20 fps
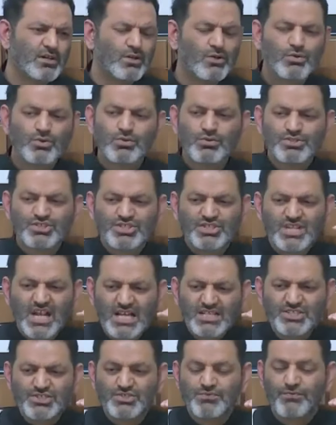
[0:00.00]
who
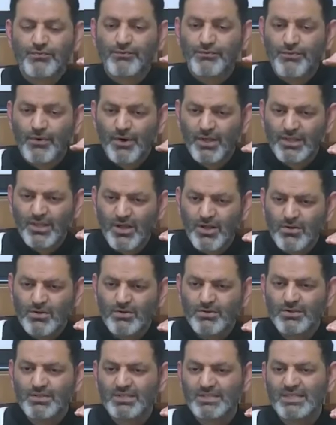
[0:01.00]
just
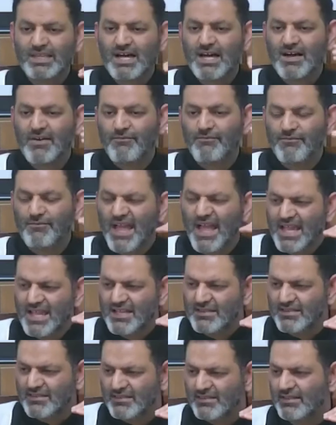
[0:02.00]
follow the
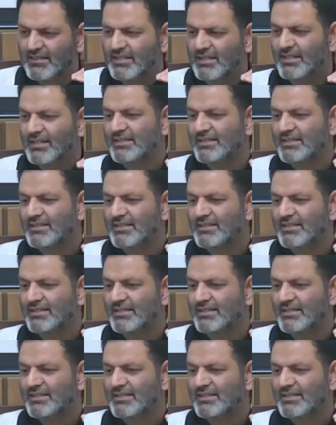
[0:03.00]
faith,